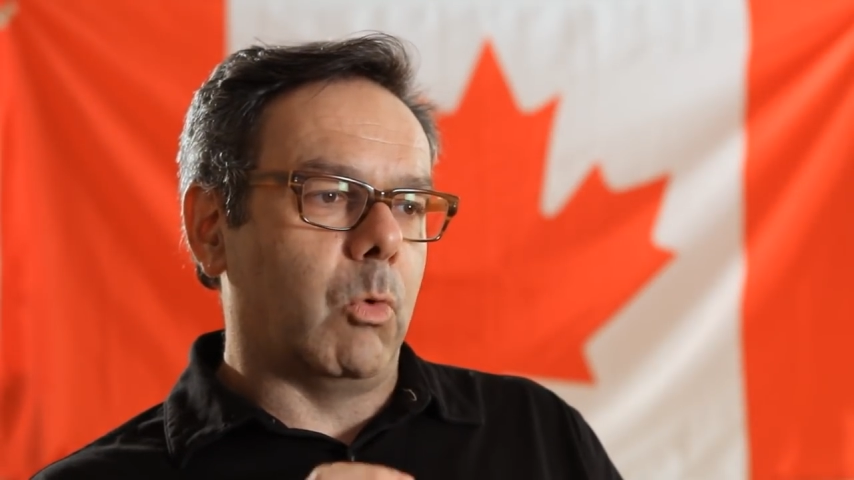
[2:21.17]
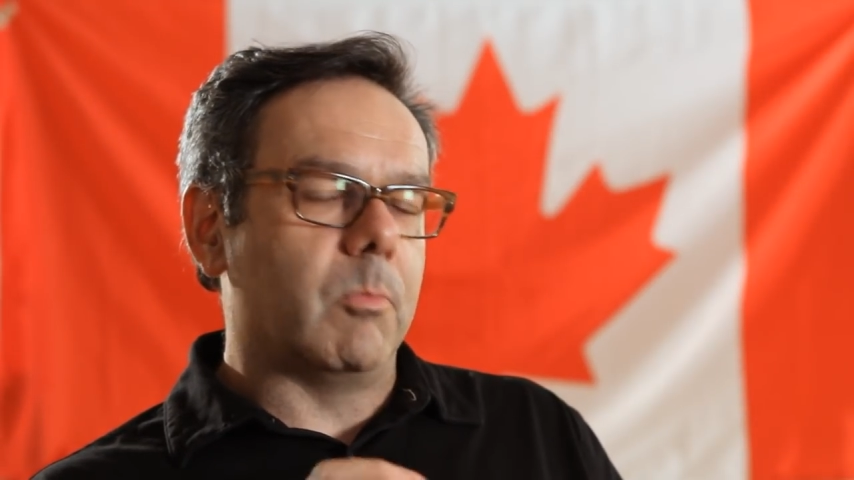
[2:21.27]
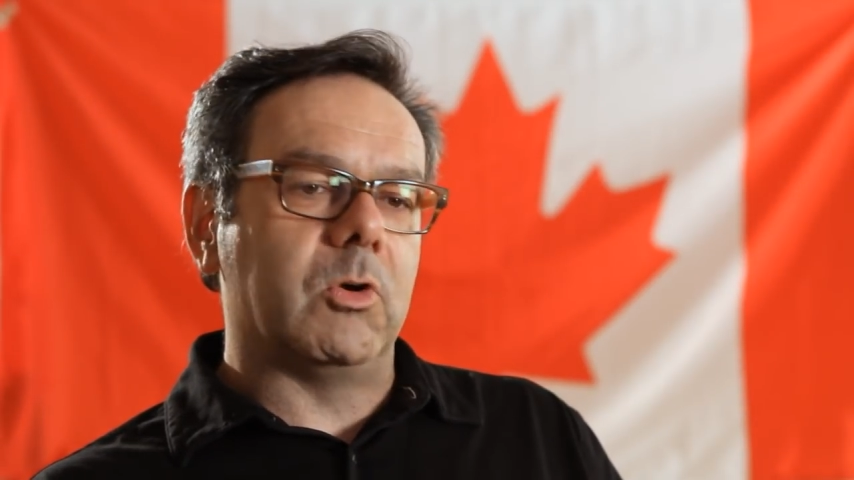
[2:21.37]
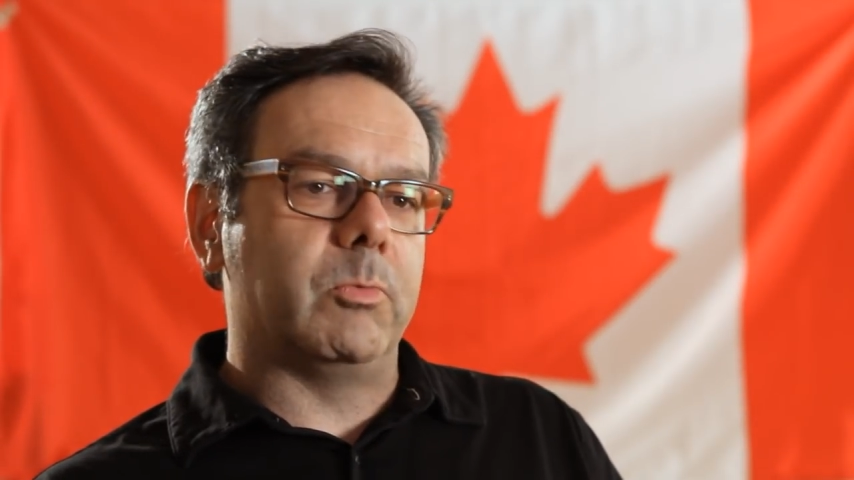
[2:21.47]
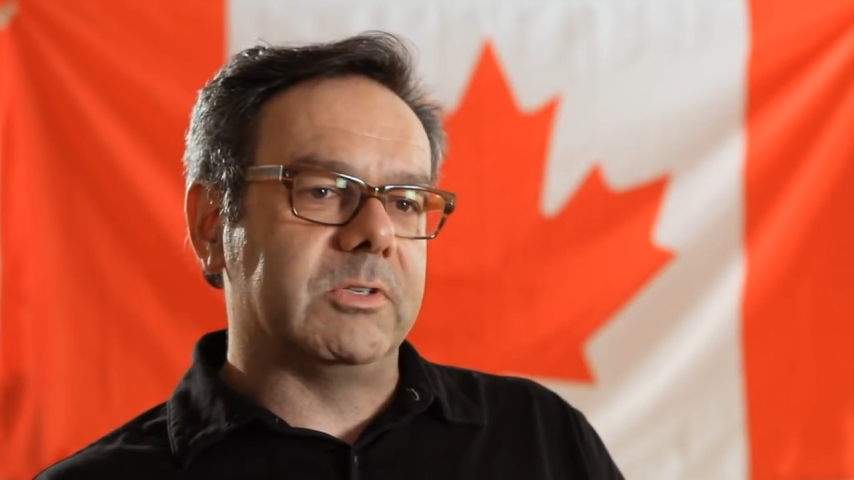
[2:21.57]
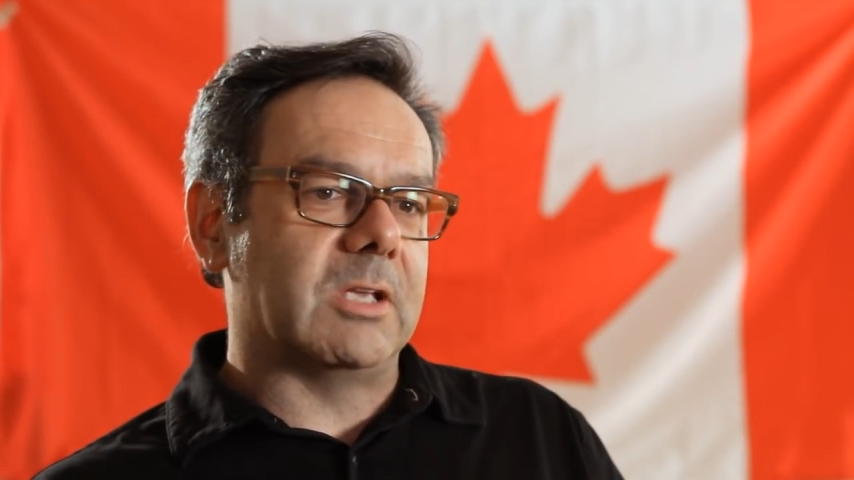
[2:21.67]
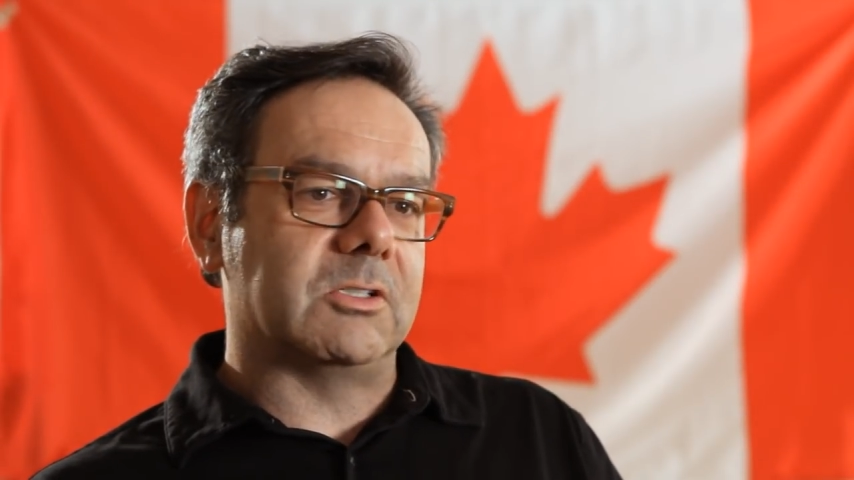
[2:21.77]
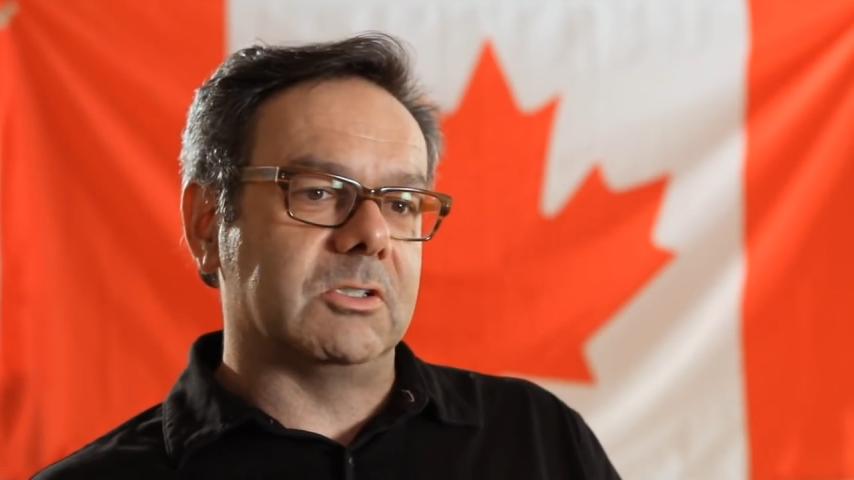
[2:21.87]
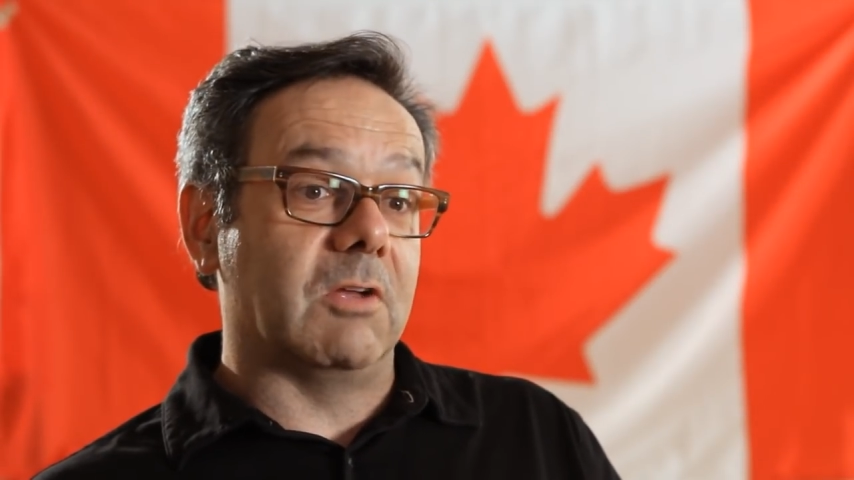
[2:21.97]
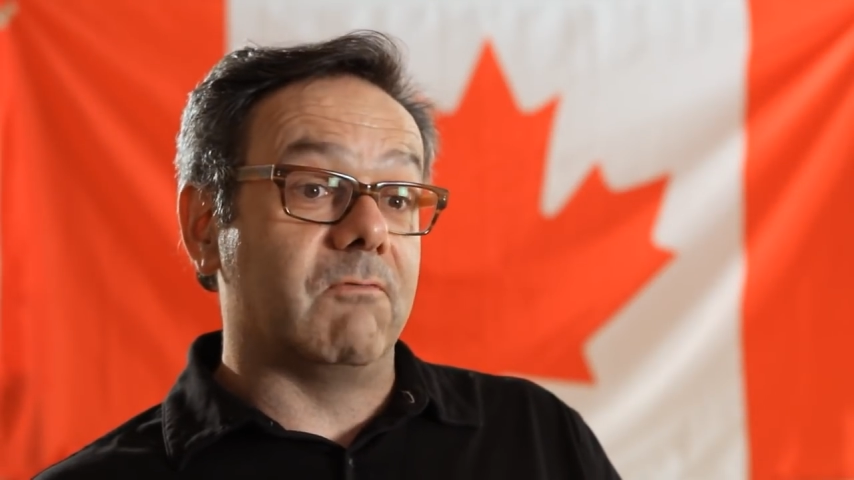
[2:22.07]
woman who
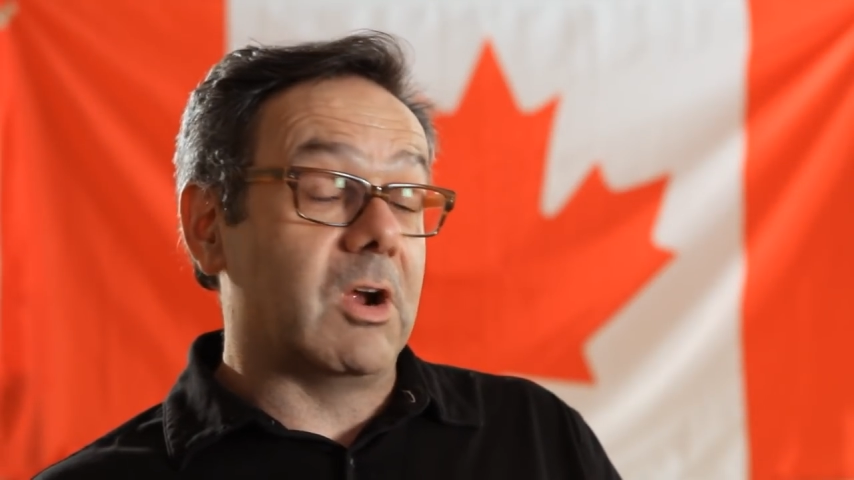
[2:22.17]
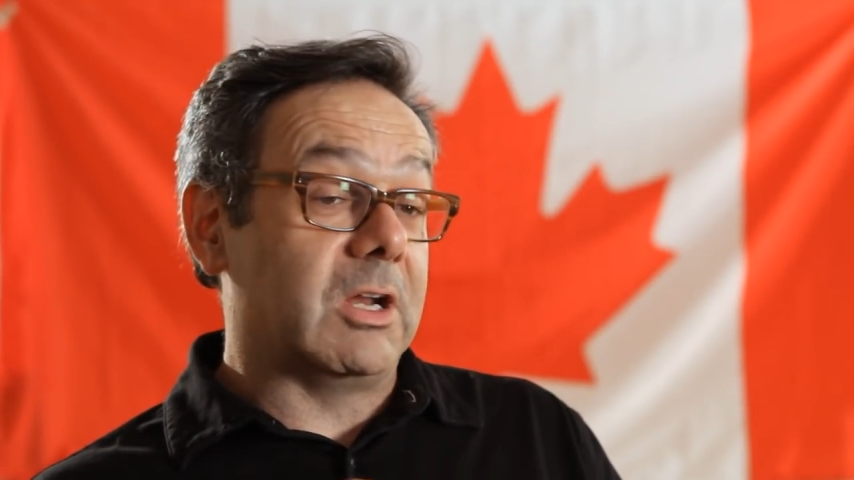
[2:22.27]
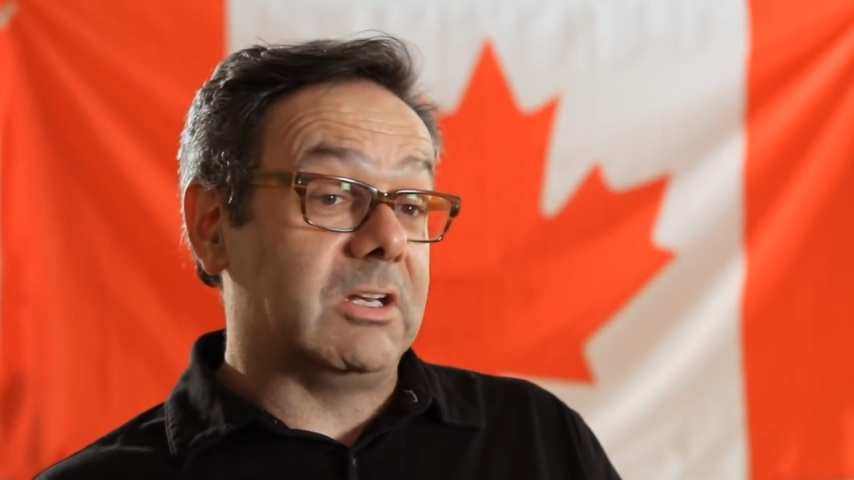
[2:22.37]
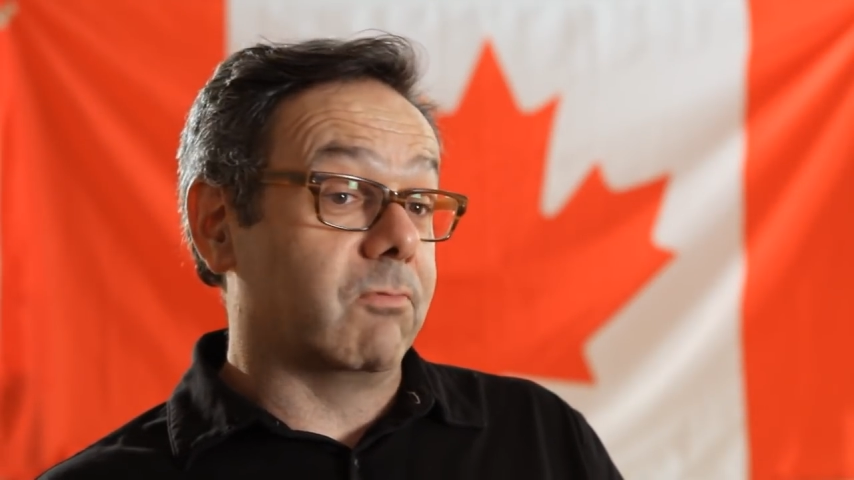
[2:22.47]
possesses a very